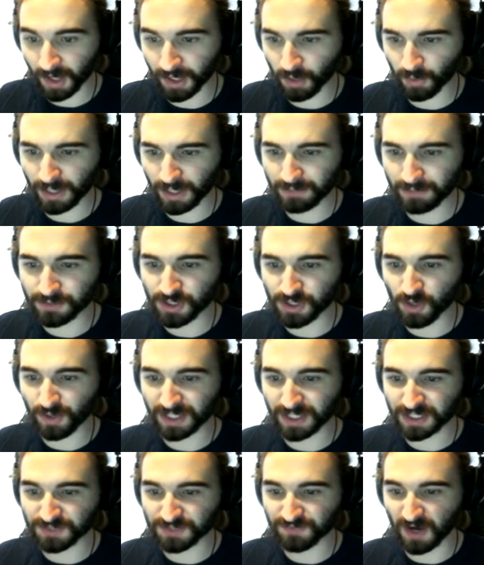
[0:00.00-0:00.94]
I know what I'm
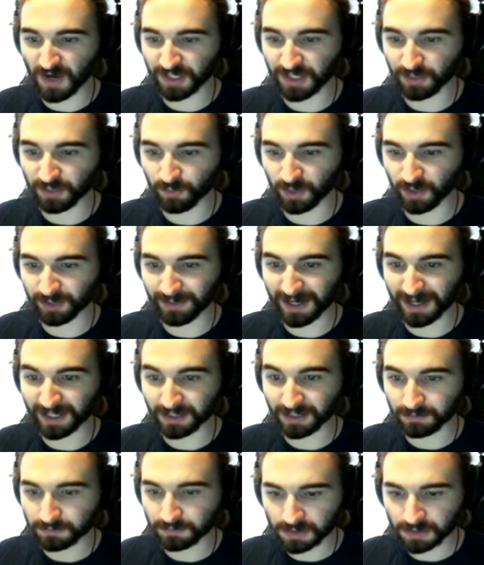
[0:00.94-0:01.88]
doing, it's fine, don't worry
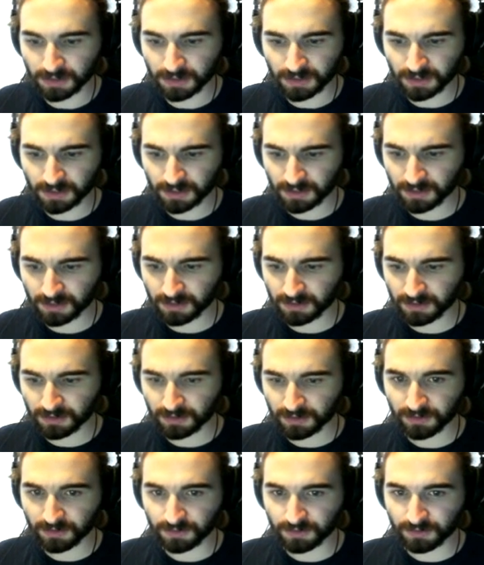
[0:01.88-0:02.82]
about it.
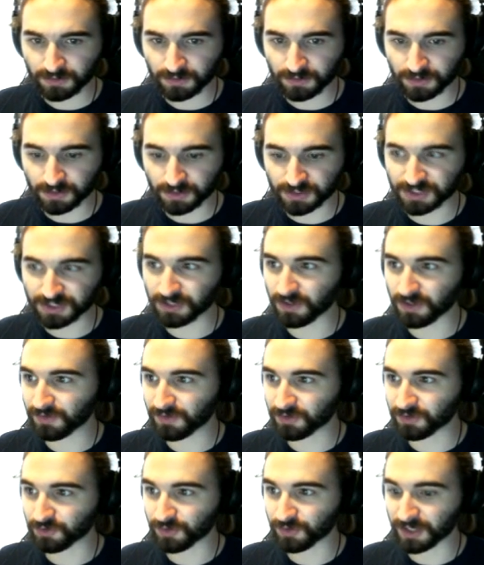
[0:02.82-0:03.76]
We're still
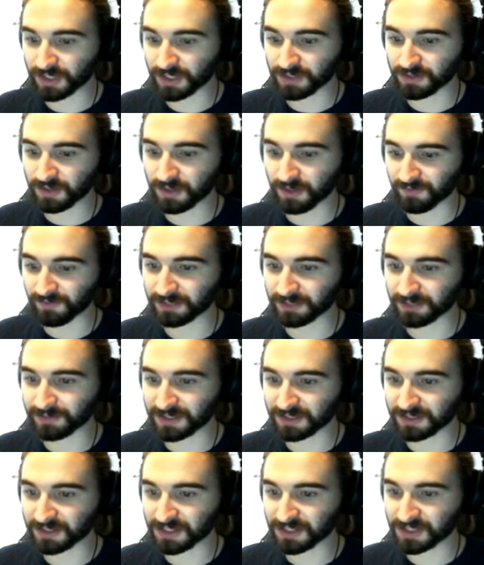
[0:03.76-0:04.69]
on the grid,
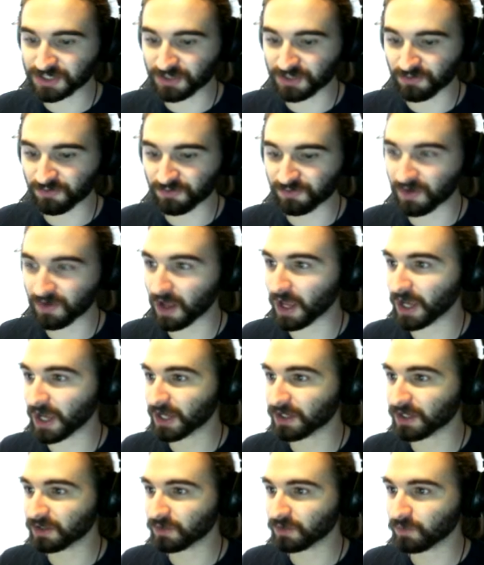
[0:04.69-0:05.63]
availability is still
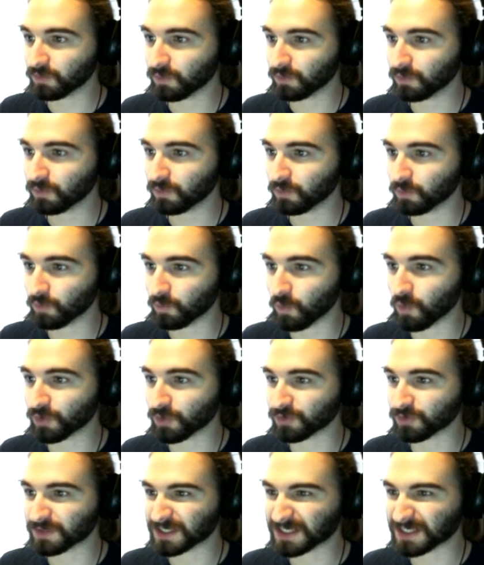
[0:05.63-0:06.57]
fine,
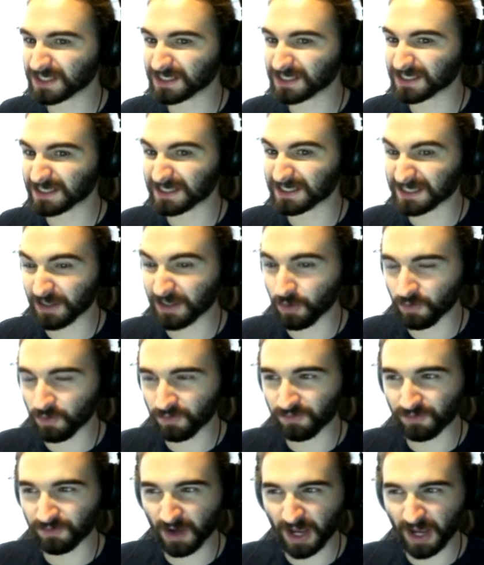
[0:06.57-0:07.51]
water is
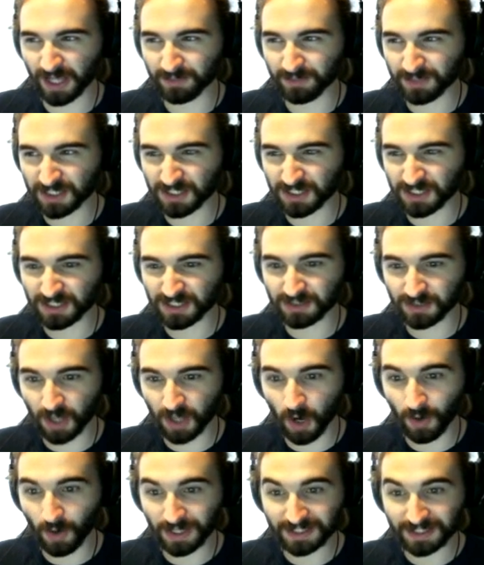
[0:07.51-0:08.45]
still fine, but it's
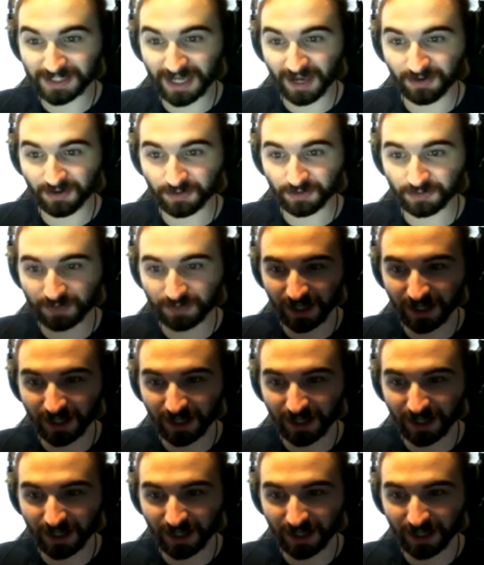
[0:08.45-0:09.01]
going down.